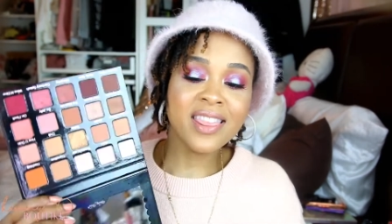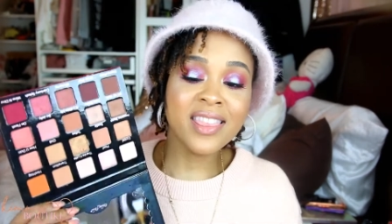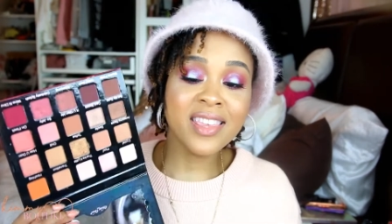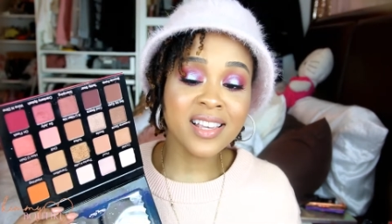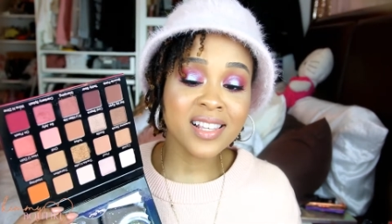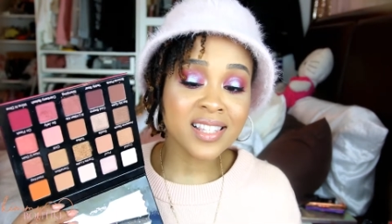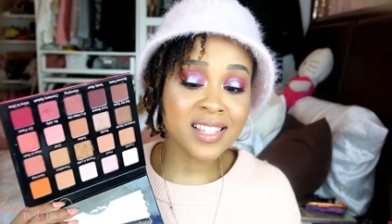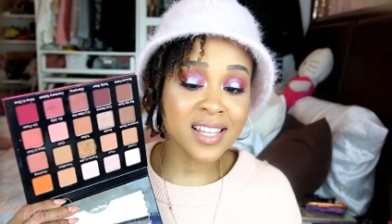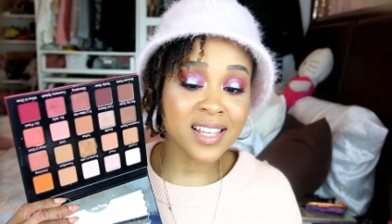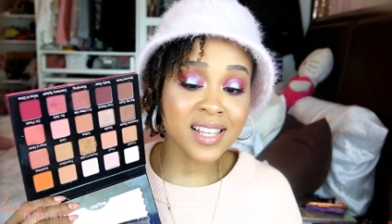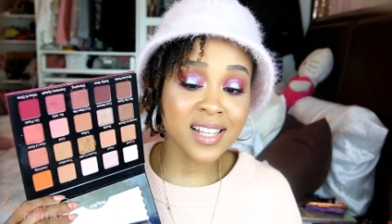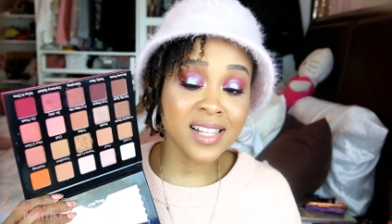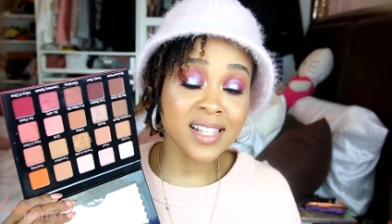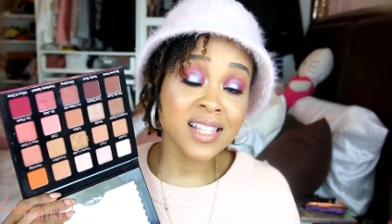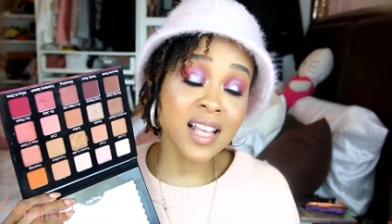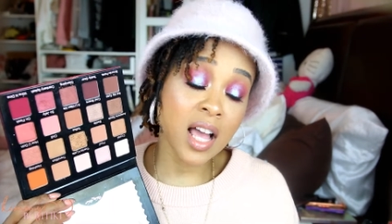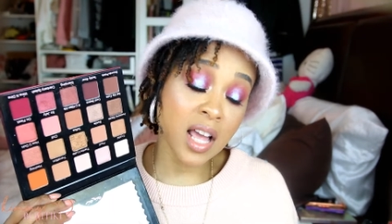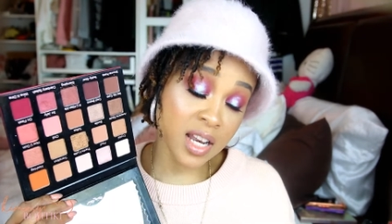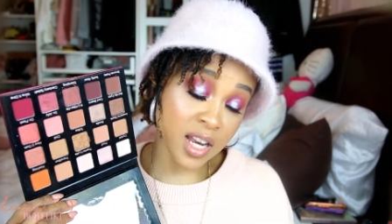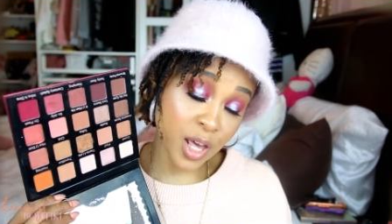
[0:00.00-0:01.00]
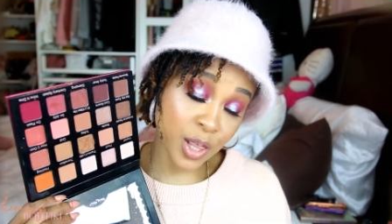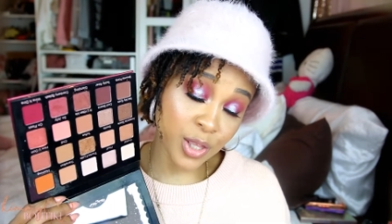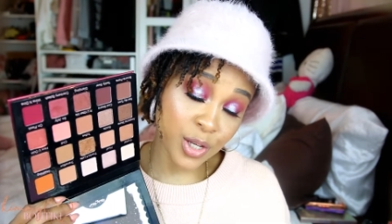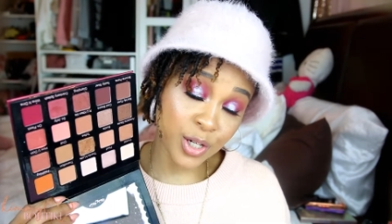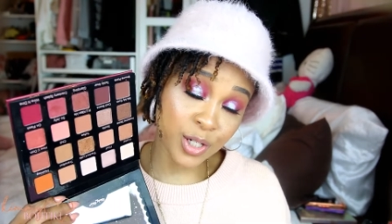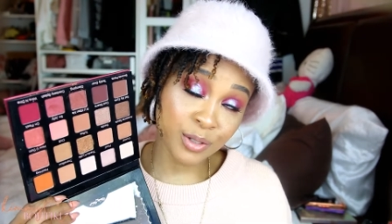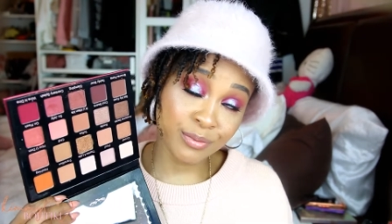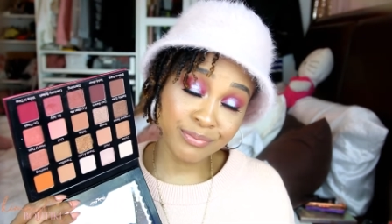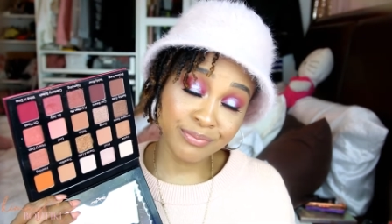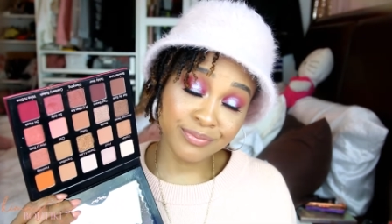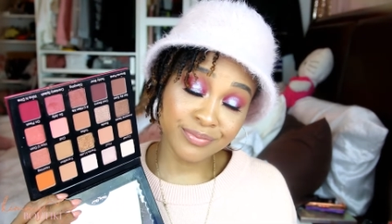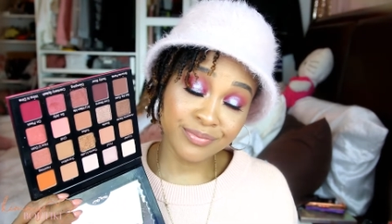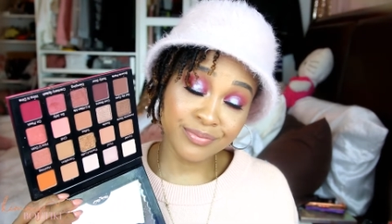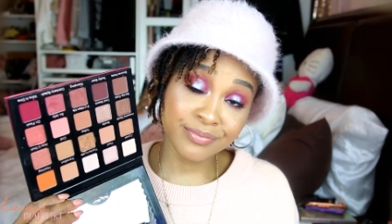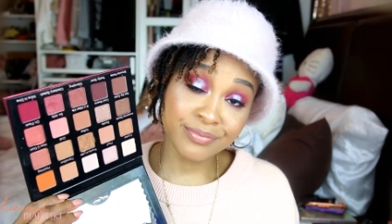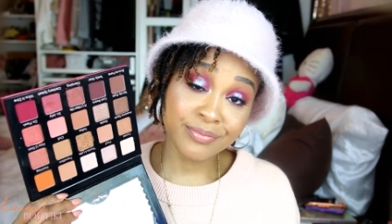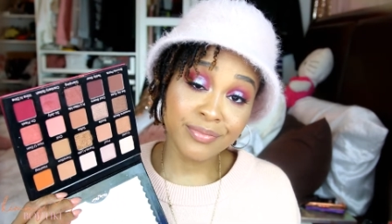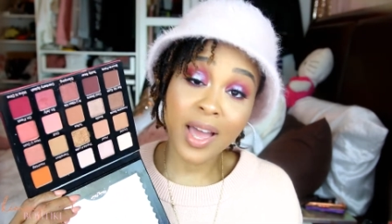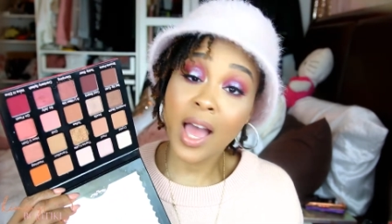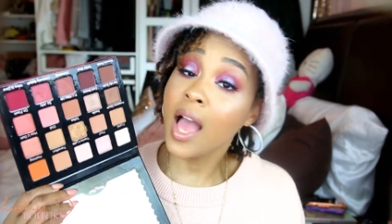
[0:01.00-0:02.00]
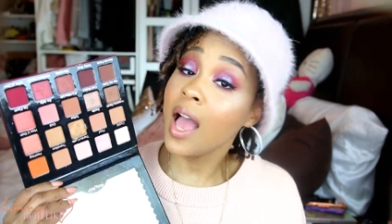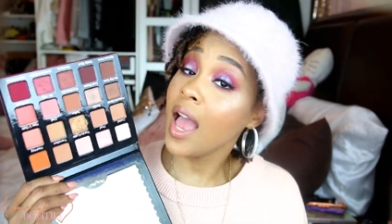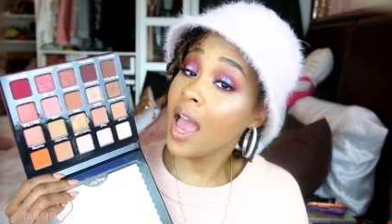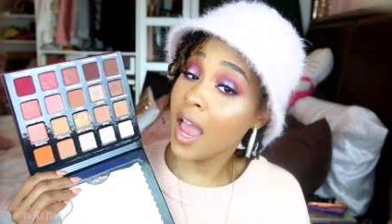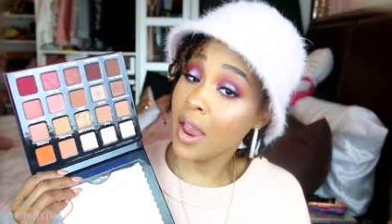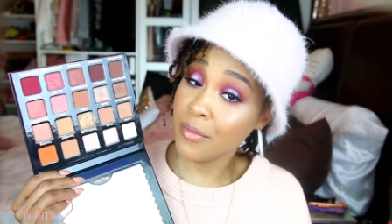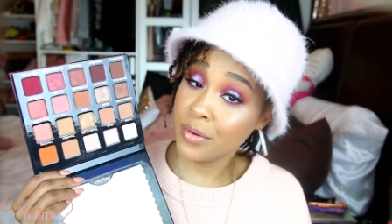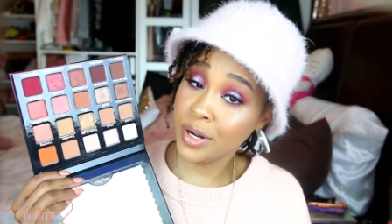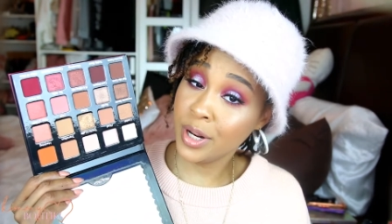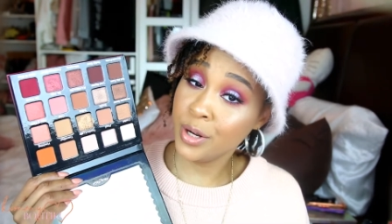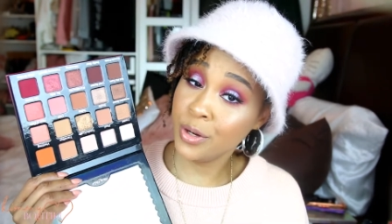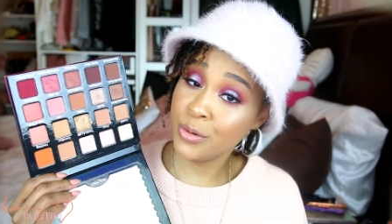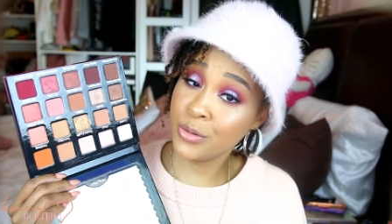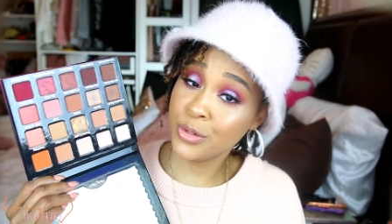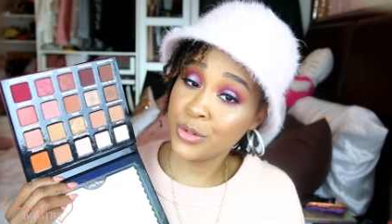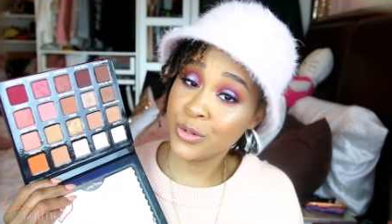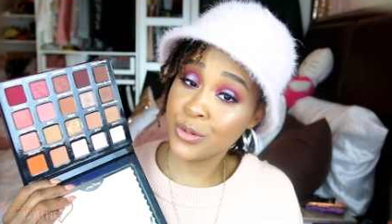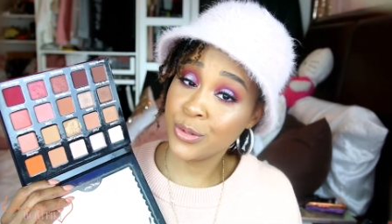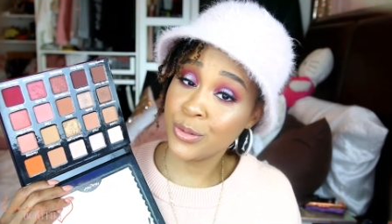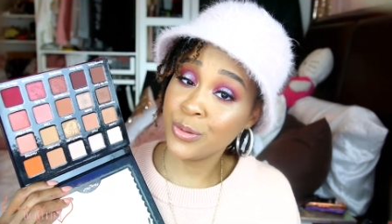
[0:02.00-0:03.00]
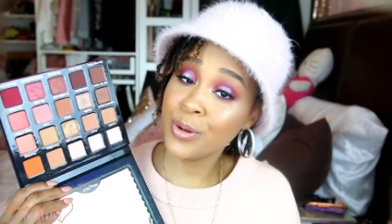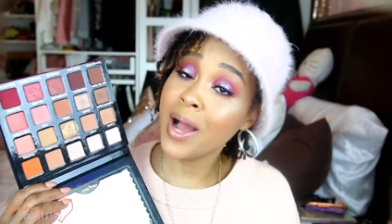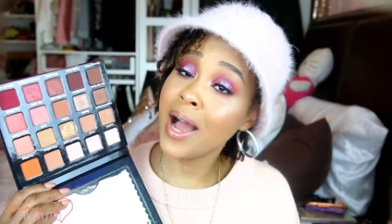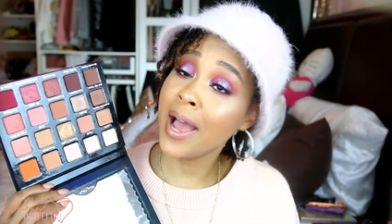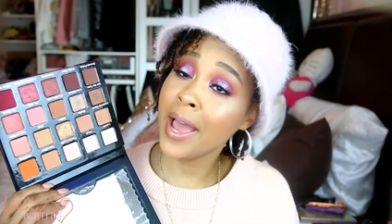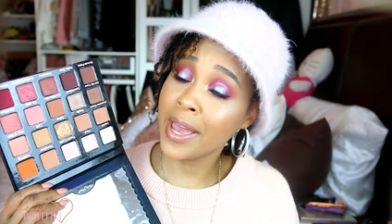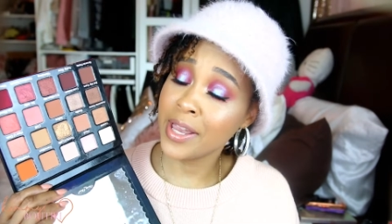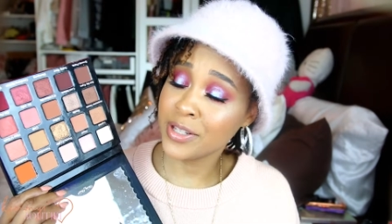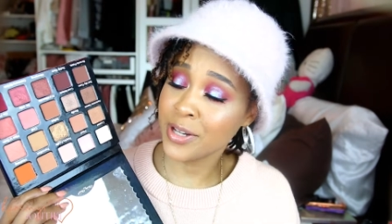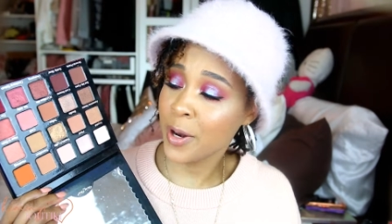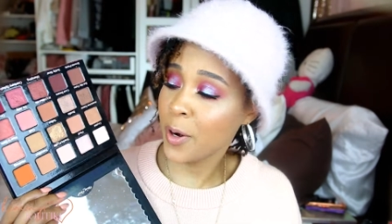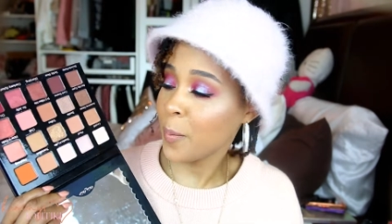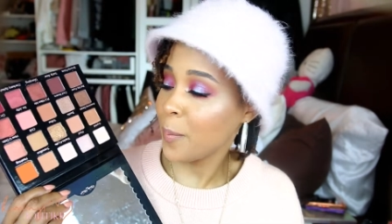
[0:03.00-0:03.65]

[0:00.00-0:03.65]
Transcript: This is another Everyday Neutral eyeshadow